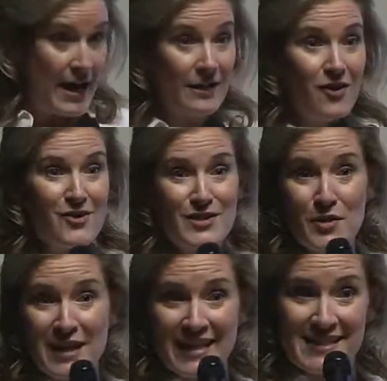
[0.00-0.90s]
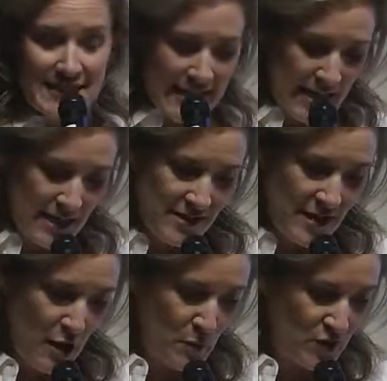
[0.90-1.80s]
I'd also like to take this
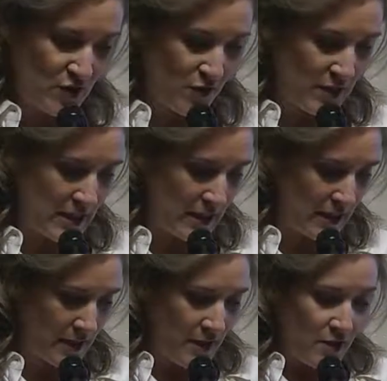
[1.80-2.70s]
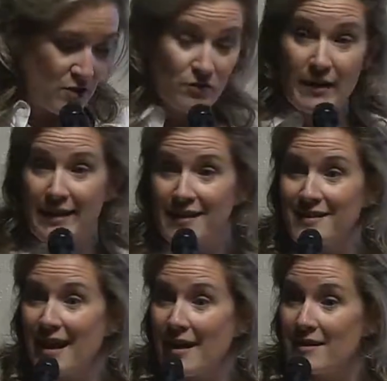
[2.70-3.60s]
opportunity to
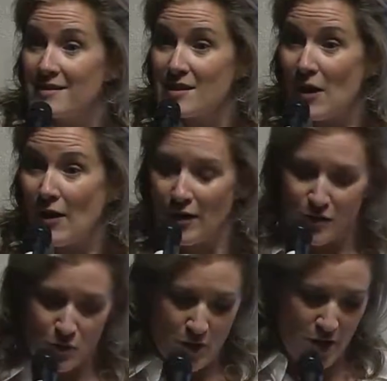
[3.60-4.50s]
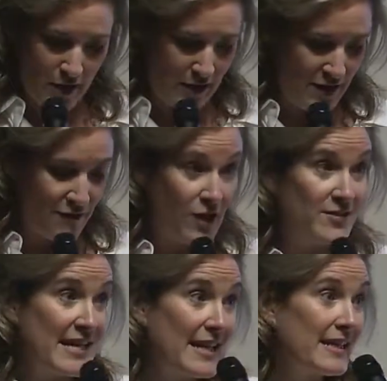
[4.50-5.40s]
recognize the hard work of our
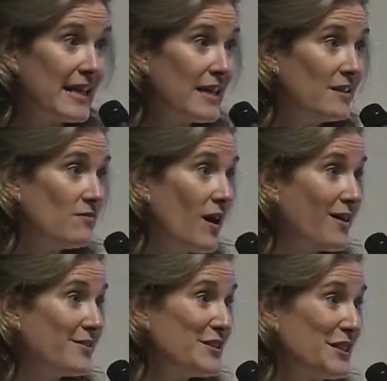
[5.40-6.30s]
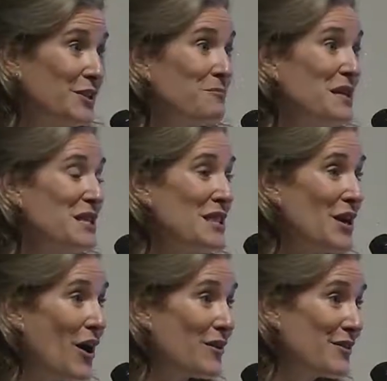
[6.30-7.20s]
dedicated volunteer Meet
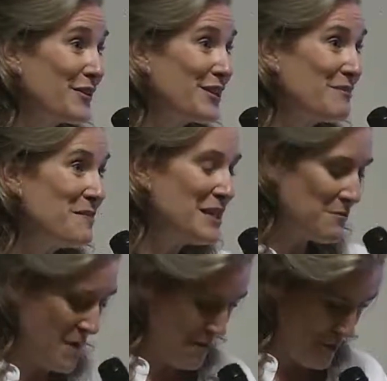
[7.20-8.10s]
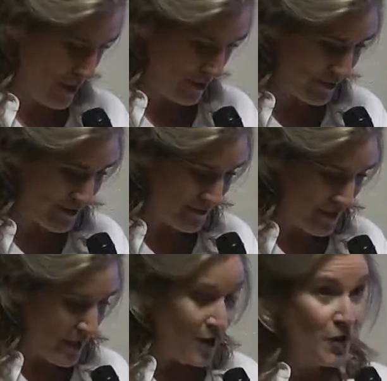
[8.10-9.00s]
the Author committee members
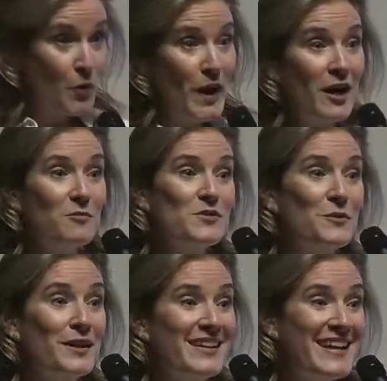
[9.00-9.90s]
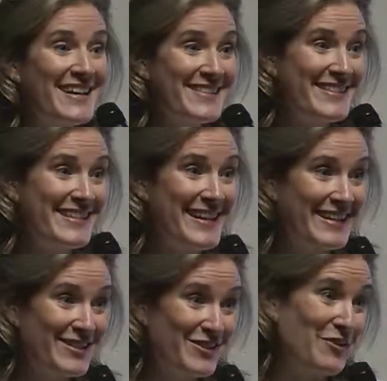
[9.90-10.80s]
who helped organize
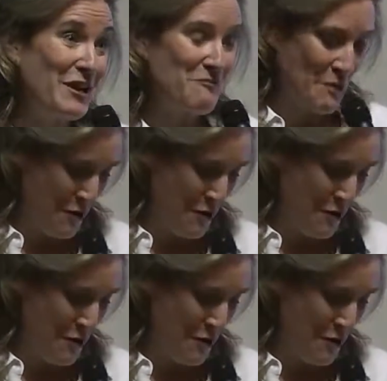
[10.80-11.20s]
tonight's great